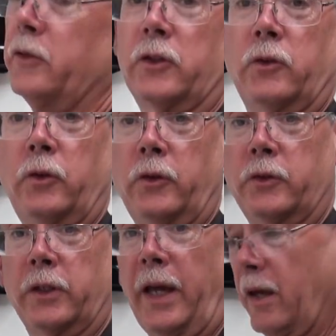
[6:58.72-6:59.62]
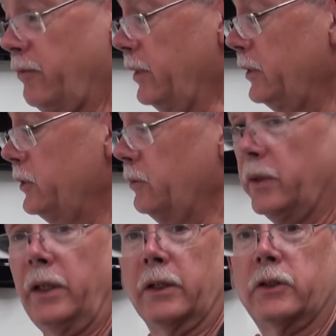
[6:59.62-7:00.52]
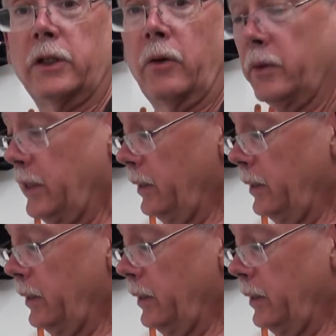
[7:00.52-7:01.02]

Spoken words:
so you're losing a half an inch to an inch. So